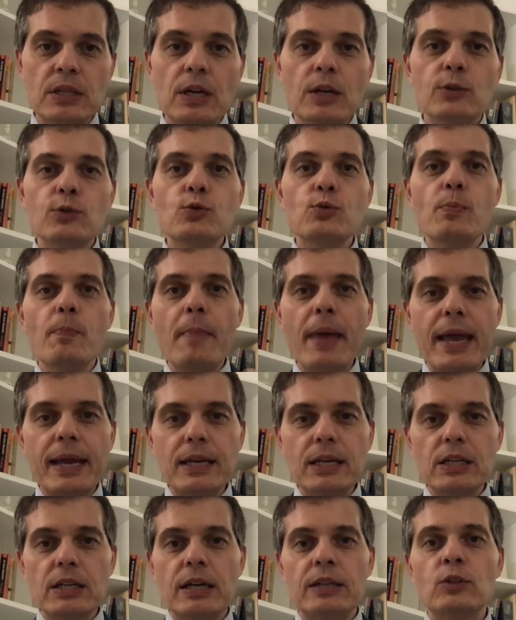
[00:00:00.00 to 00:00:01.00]
to
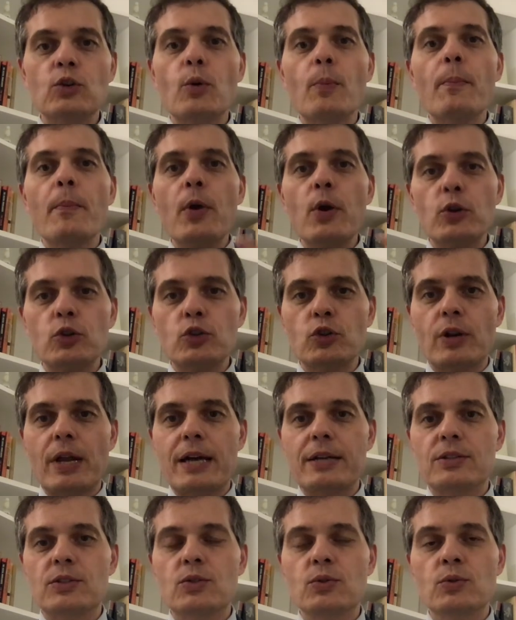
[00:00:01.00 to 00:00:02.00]
make and
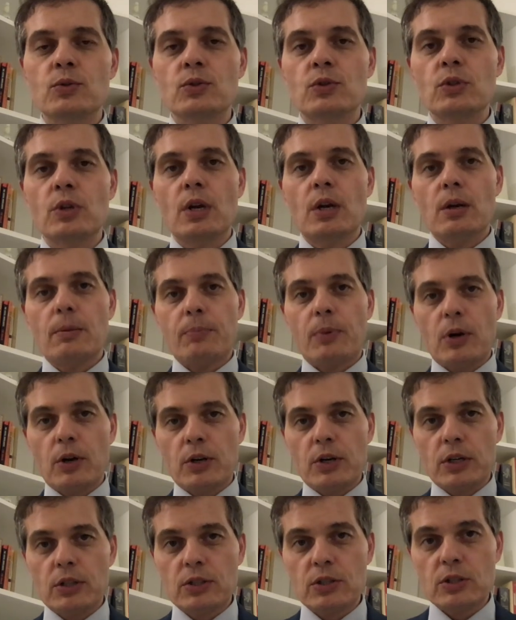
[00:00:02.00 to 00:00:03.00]
commercialize those
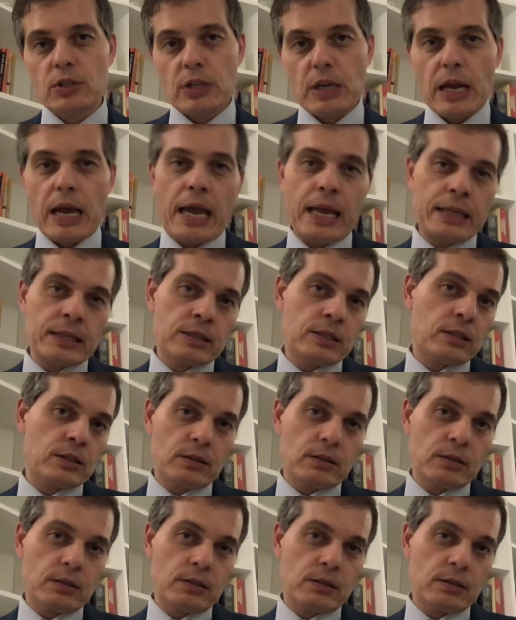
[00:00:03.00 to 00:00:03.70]
products and